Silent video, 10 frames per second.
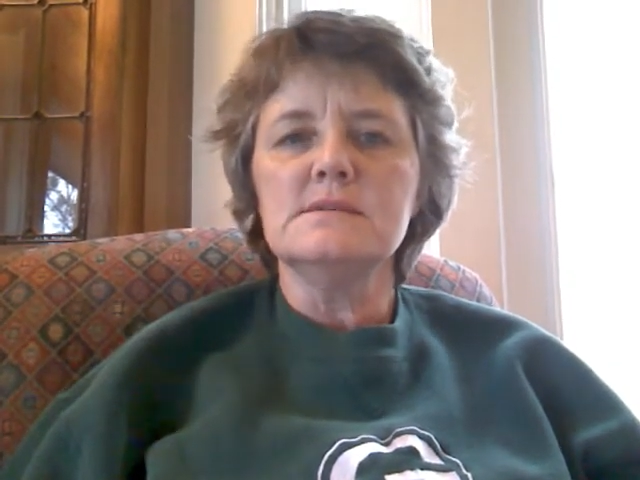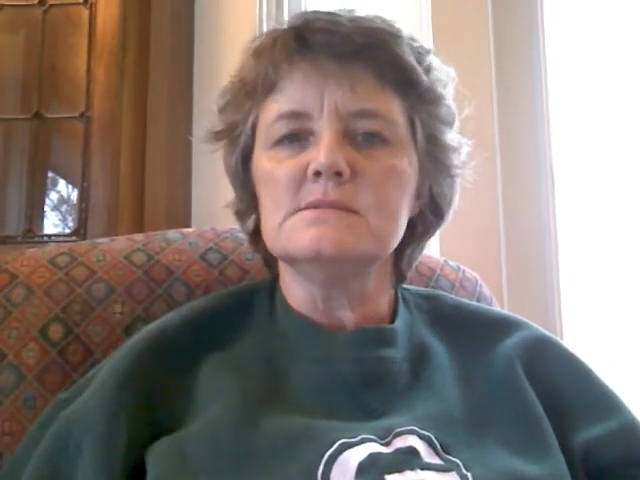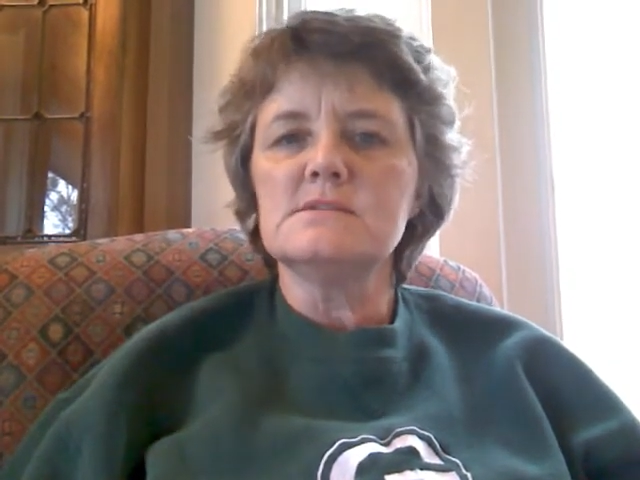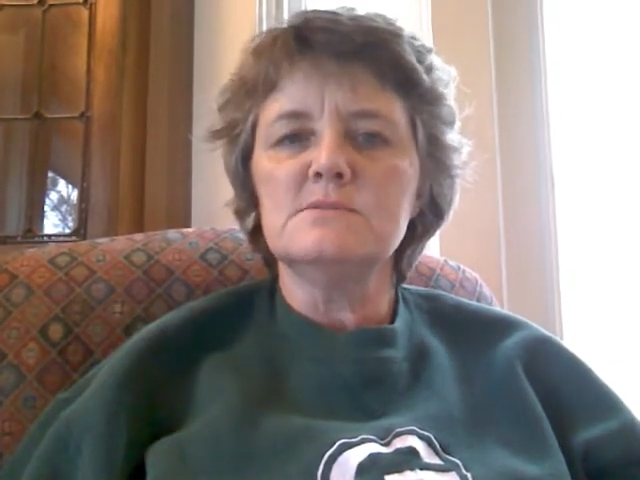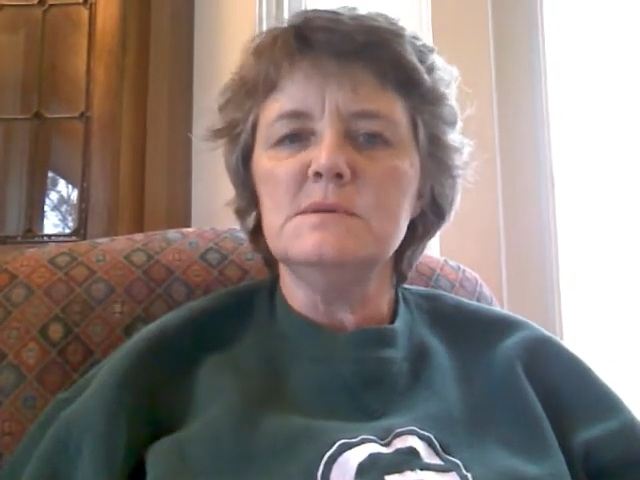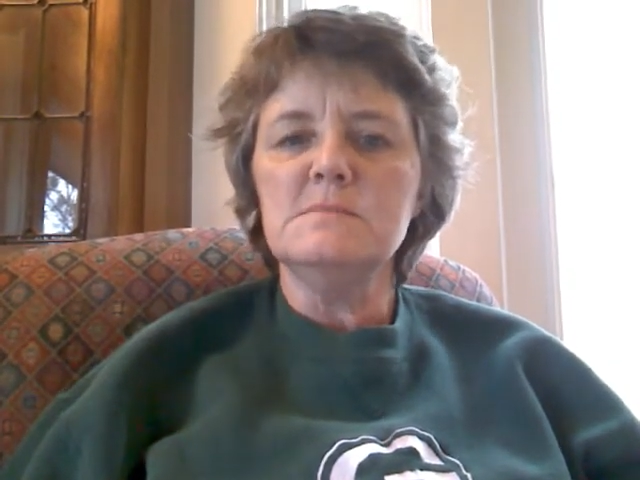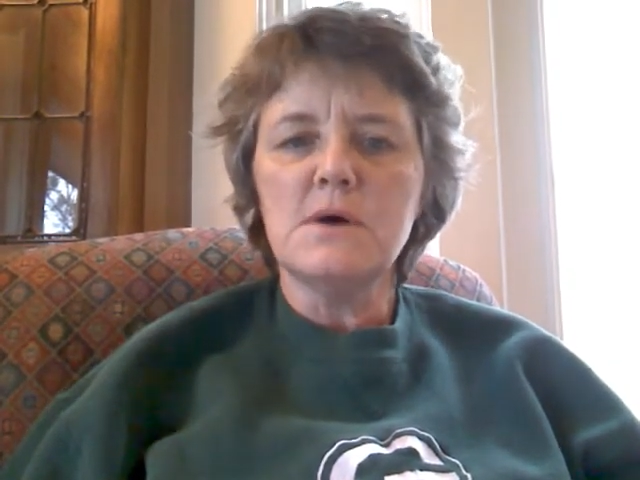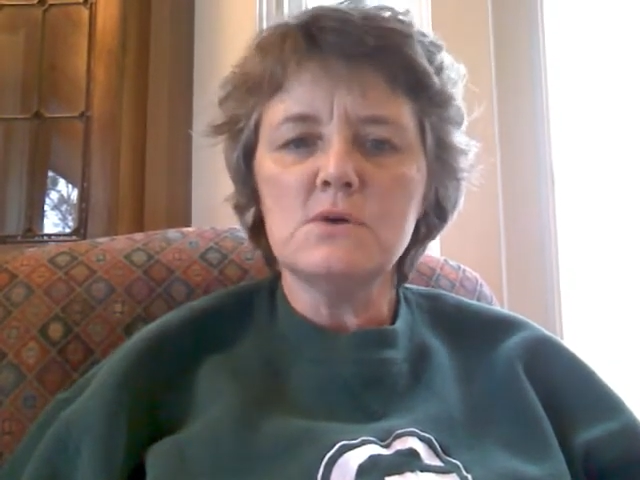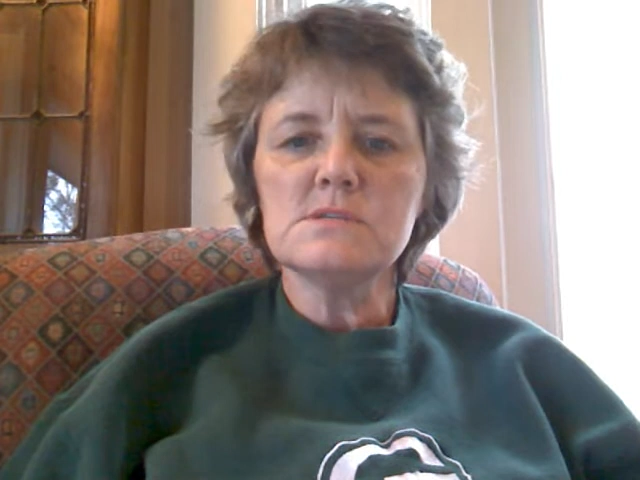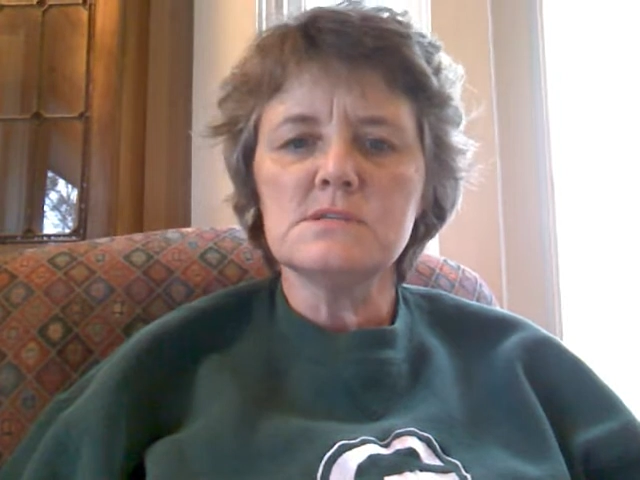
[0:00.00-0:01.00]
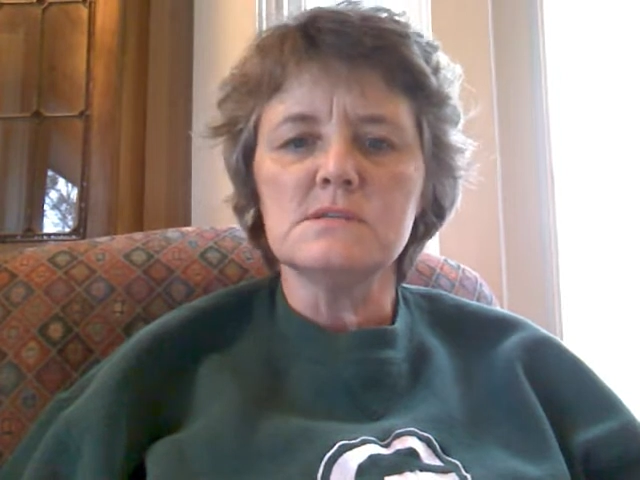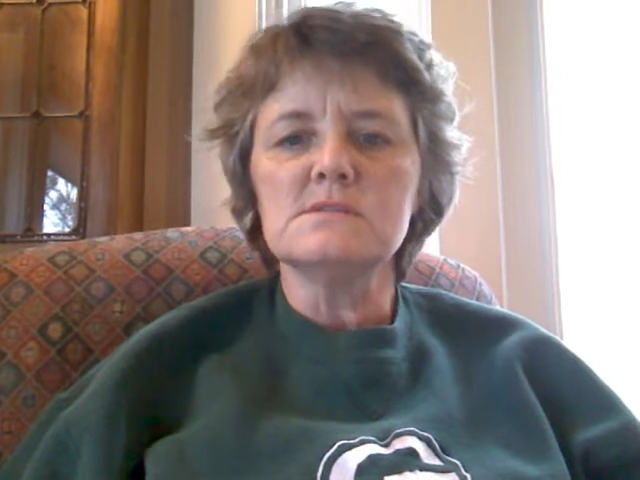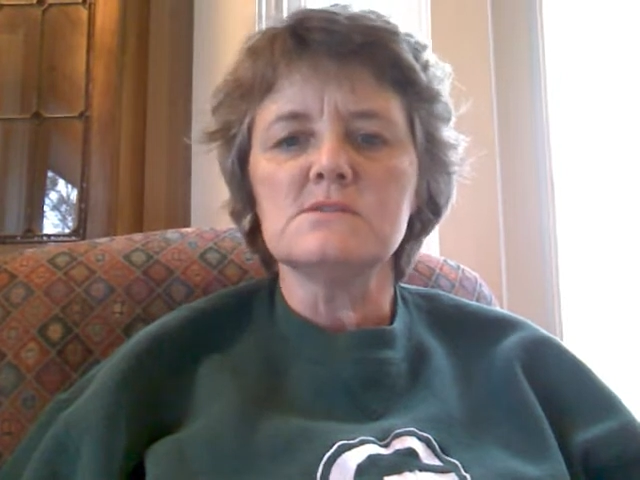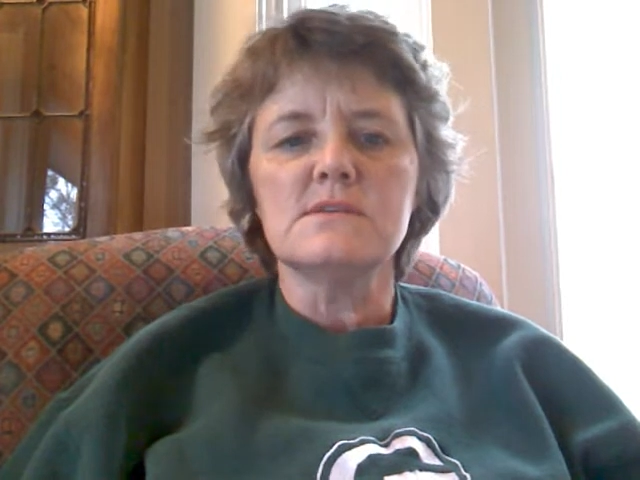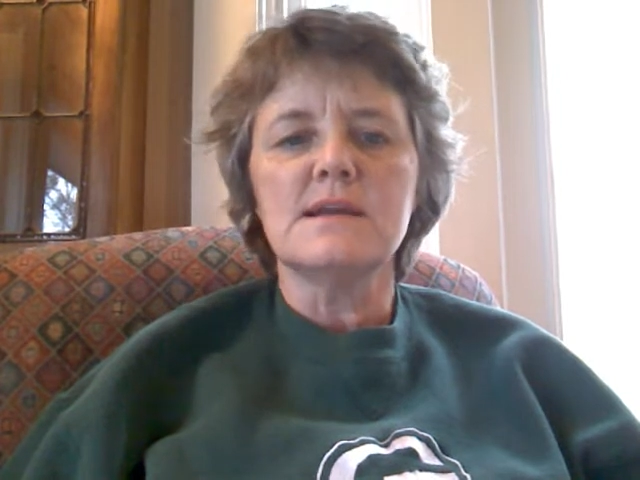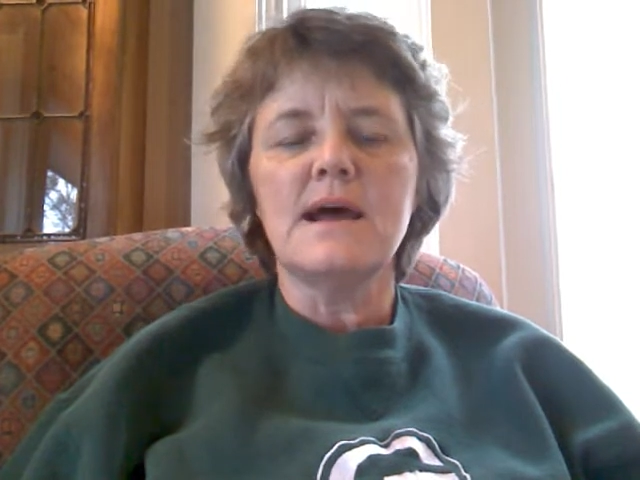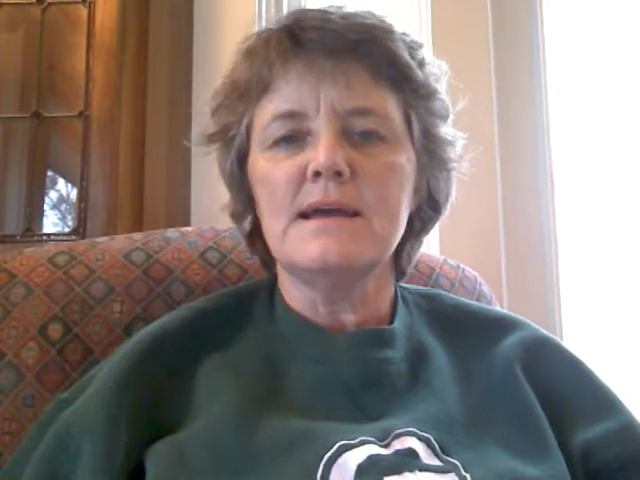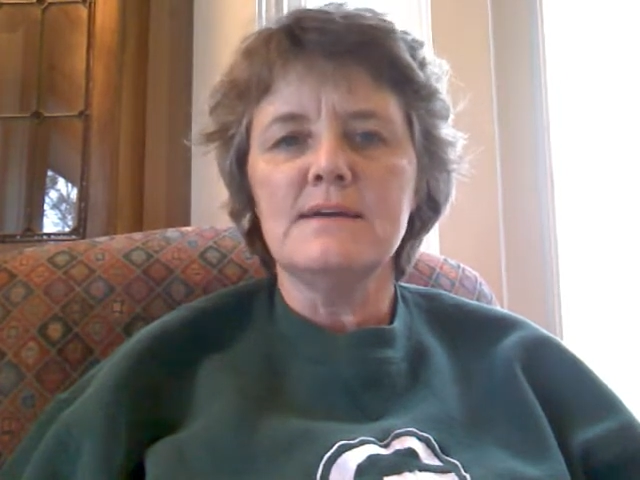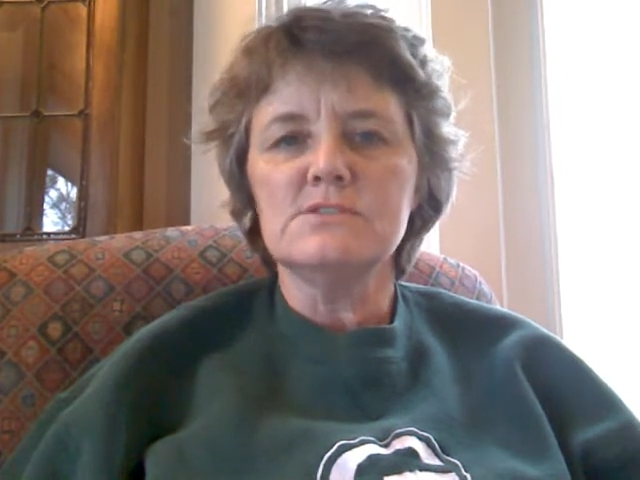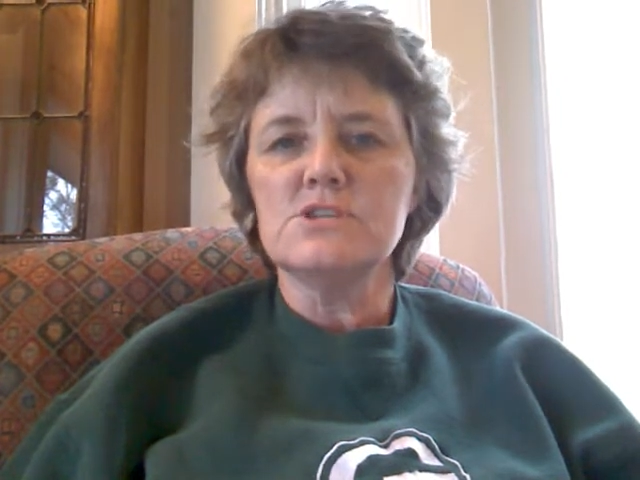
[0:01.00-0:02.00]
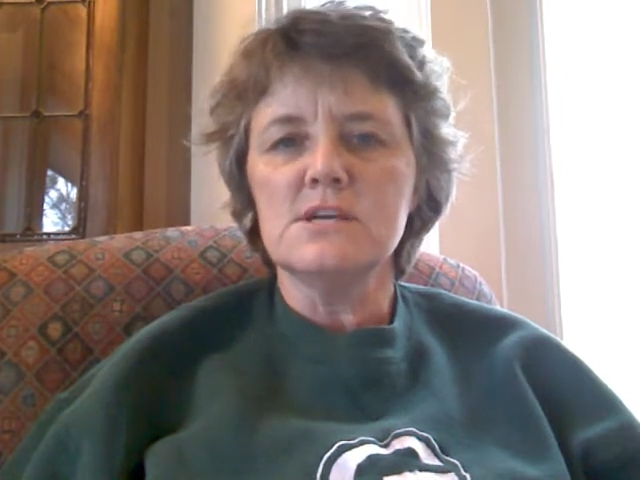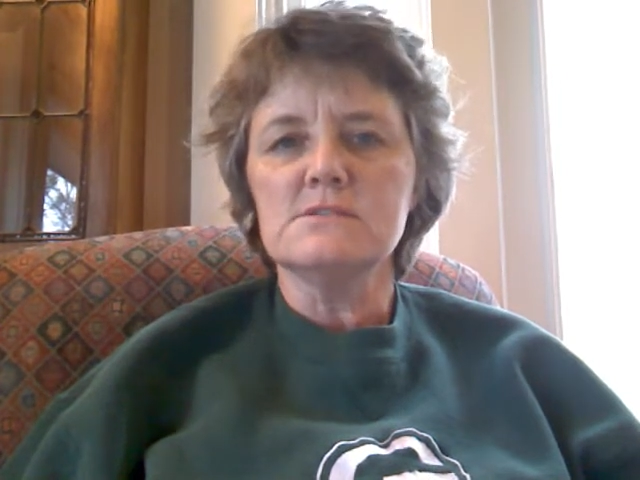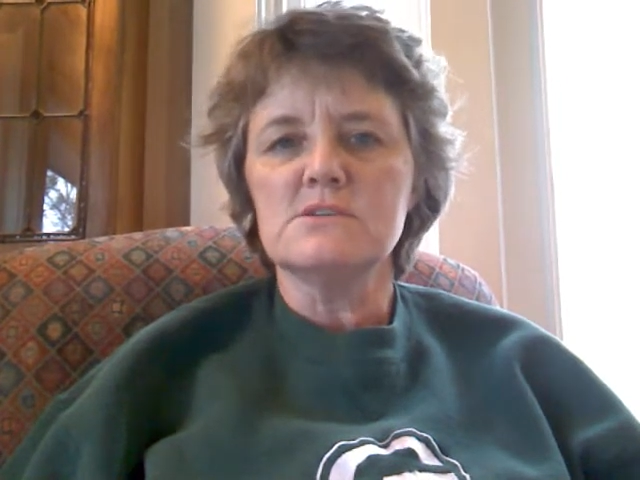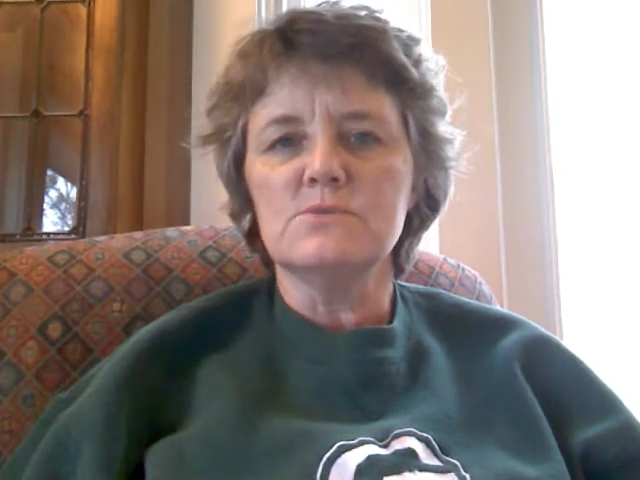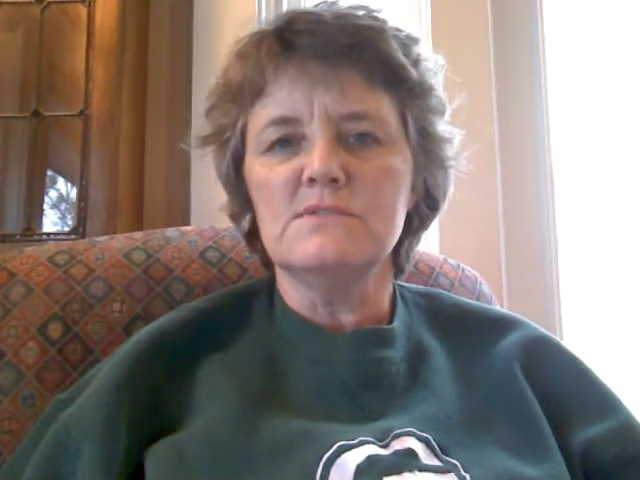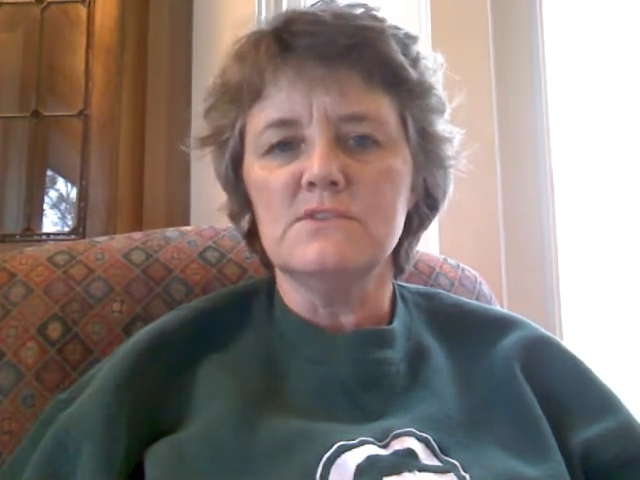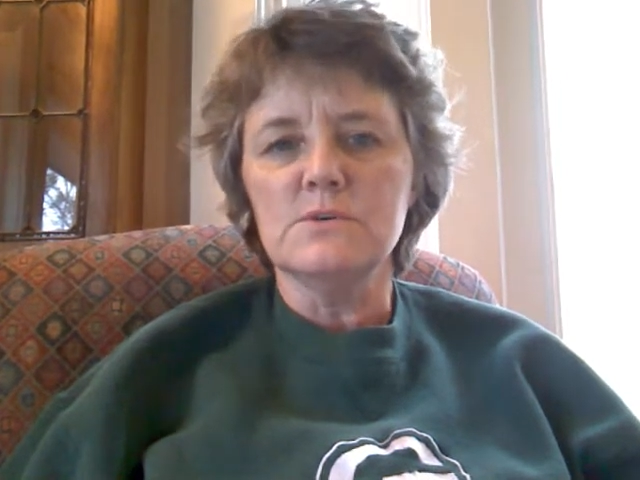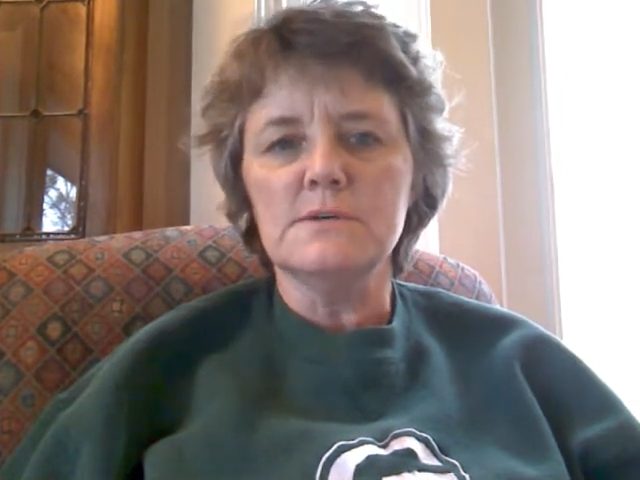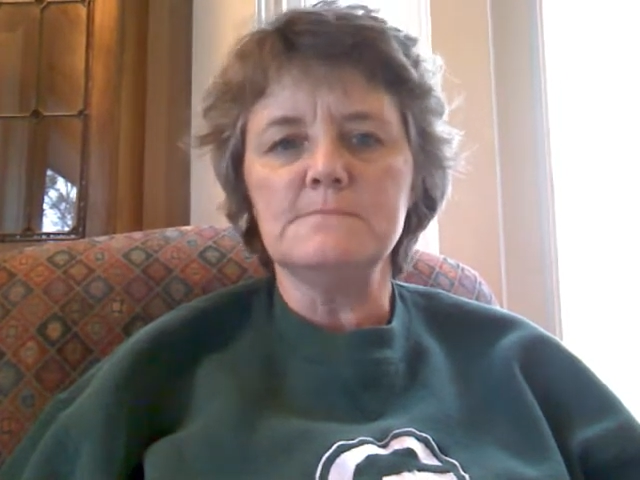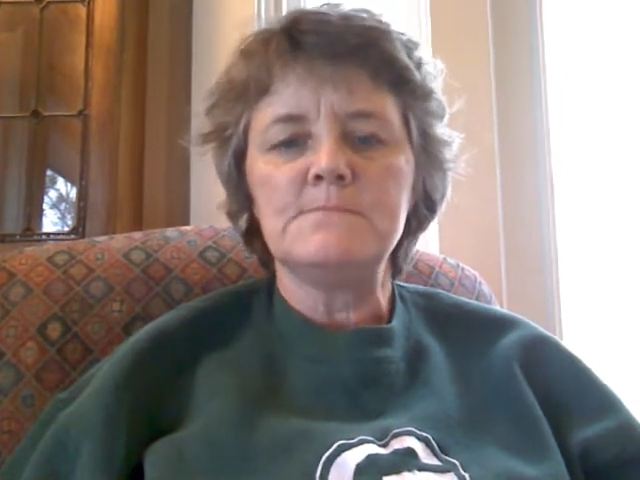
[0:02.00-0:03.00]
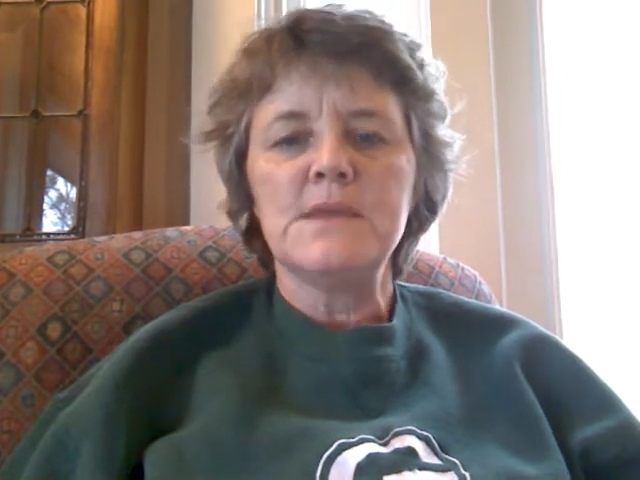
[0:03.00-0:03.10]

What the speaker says: is to be posted so that I have a chance to review it.